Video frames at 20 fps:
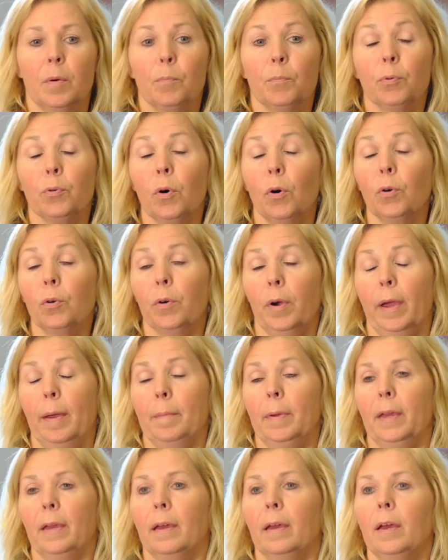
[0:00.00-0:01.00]

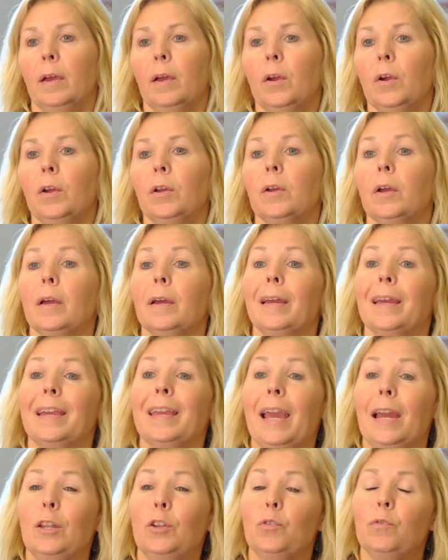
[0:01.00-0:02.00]
programming.
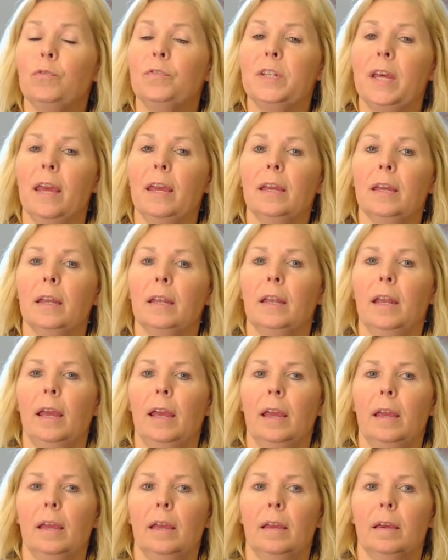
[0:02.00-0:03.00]
Again, you've taken
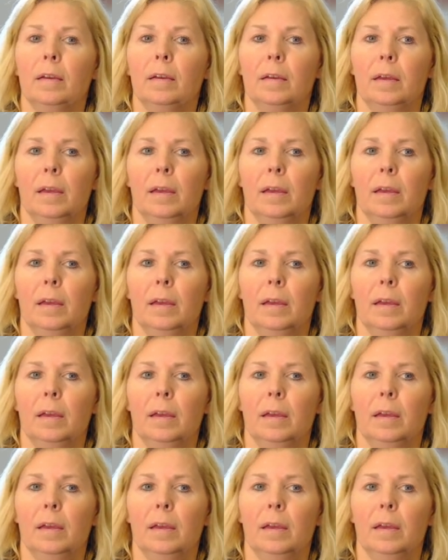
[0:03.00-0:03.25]
a